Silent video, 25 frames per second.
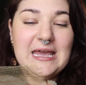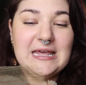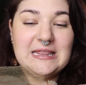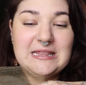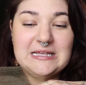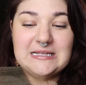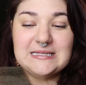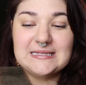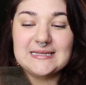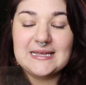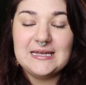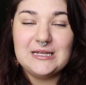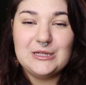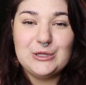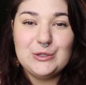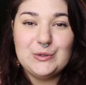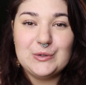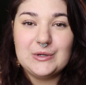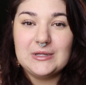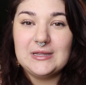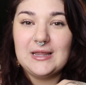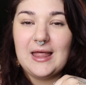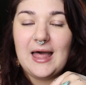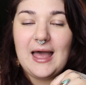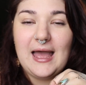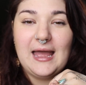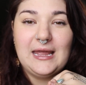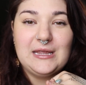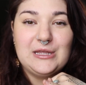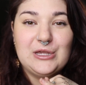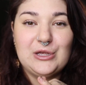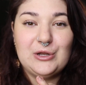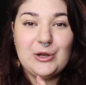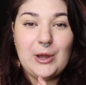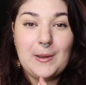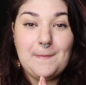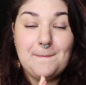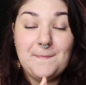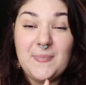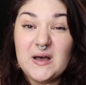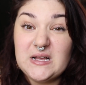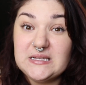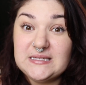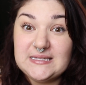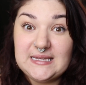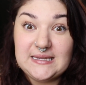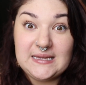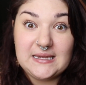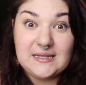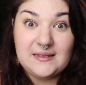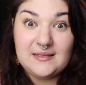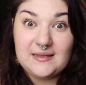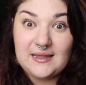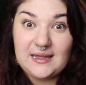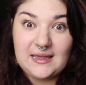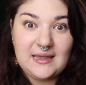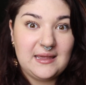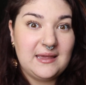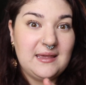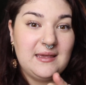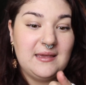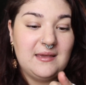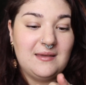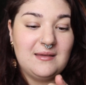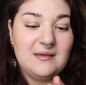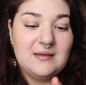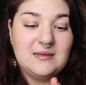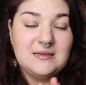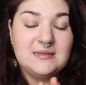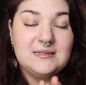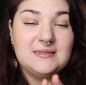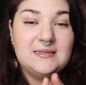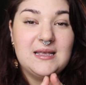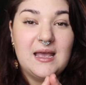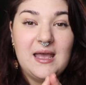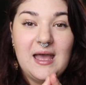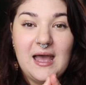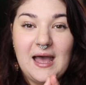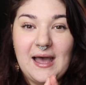This can look like, you know, buzzing in the ears,